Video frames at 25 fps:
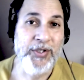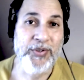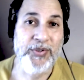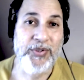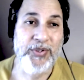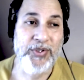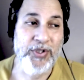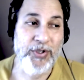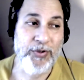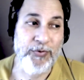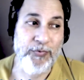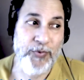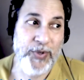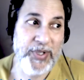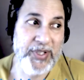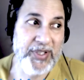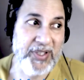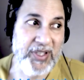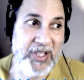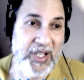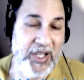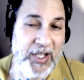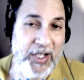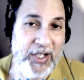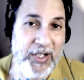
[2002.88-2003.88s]

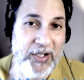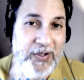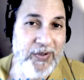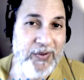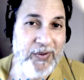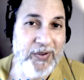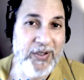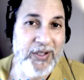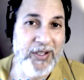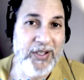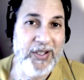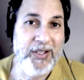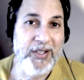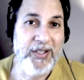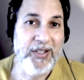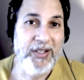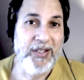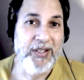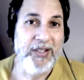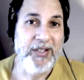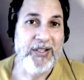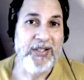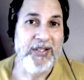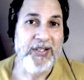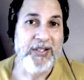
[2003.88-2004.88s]
risking
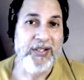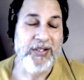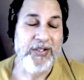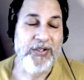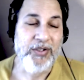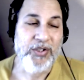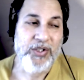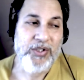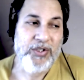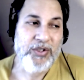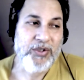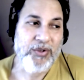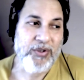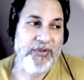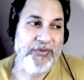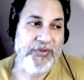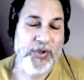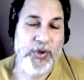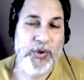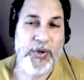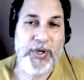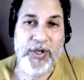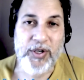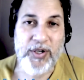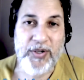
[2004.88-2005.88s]
sort of
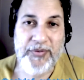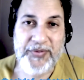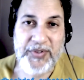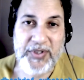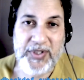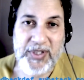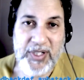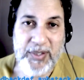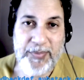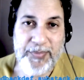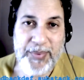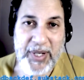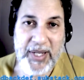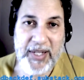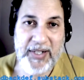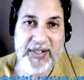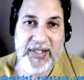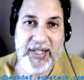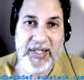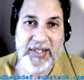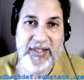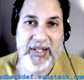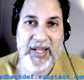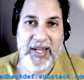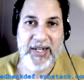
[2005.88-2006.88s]
going off the deep end
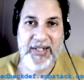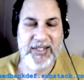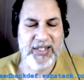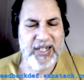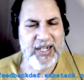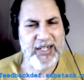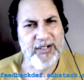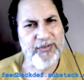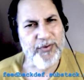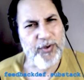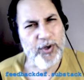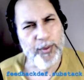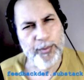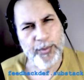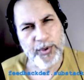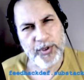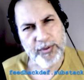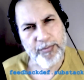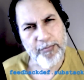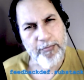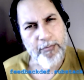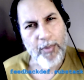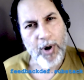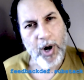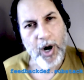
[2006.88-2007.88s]
and kind of almost
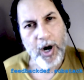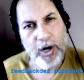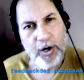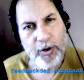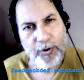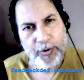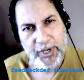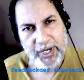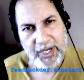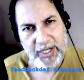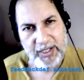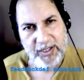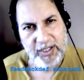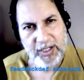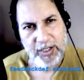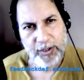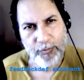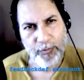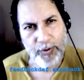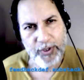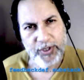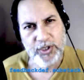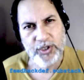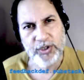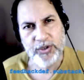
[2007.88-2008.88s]
marring the
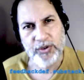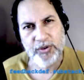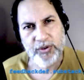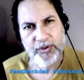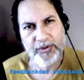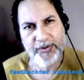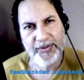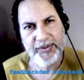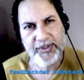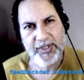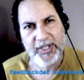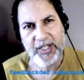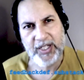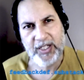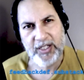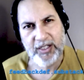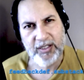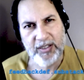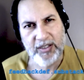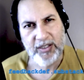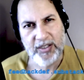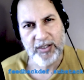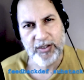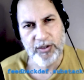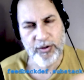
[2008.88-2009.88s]
original
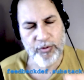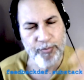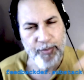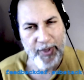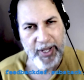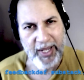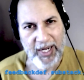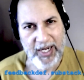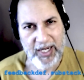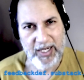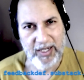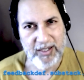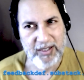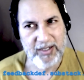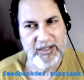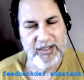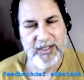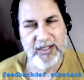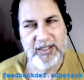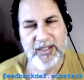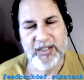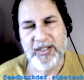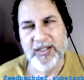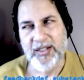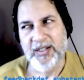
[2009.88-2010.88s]
thing you made.
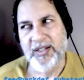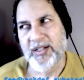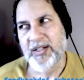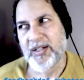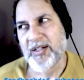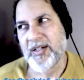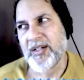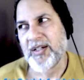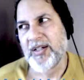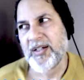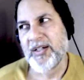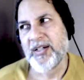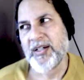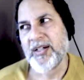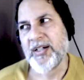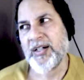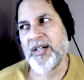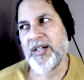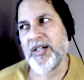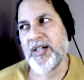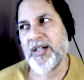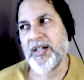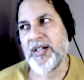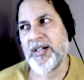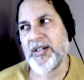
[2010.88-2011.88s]

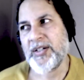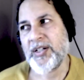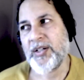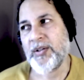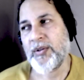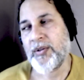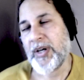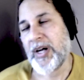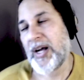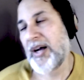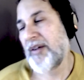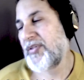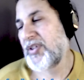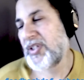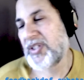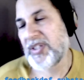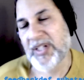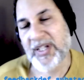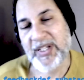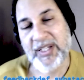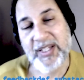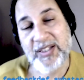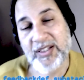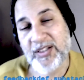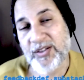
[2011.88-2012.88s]
Obviously,
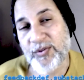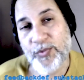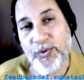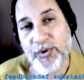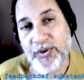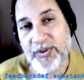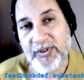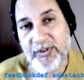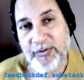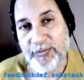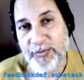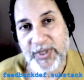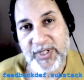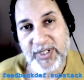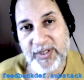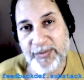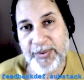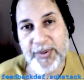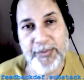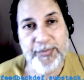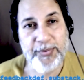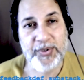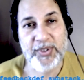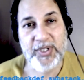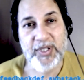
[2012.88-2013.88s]
I guess it's worth the risk.
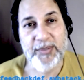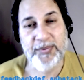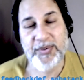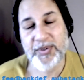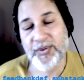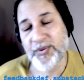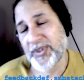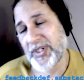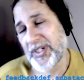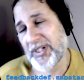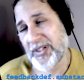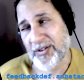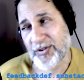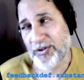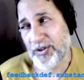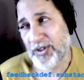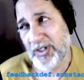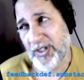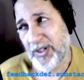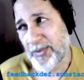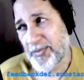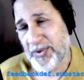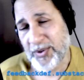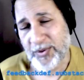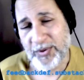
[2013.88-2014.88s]
People keep doing it, and they're going to
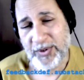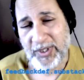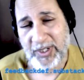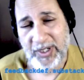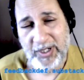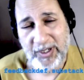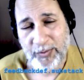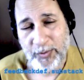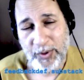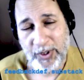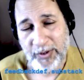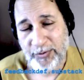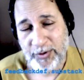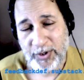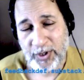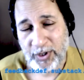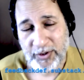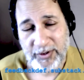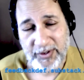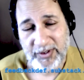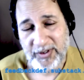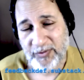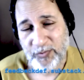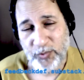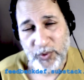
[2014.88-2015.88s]
keep doing it anyway,
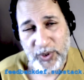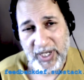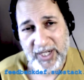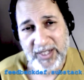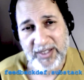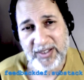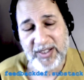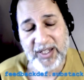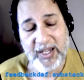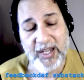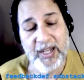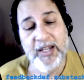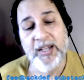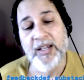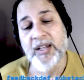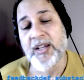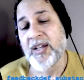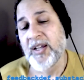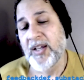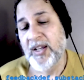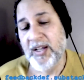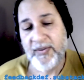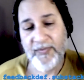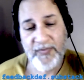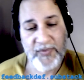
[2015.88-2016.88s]
regardless of what I say.
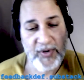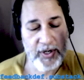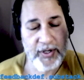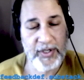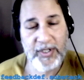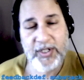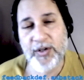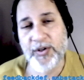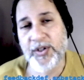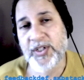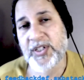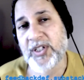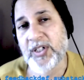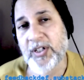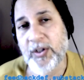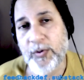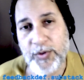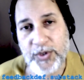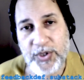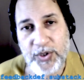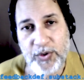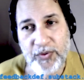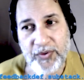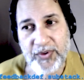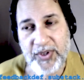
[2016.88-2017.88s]
Very curious to know
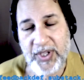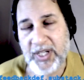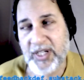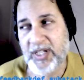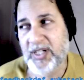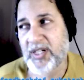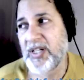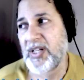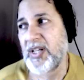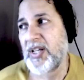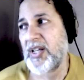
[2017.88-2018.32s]
what you think.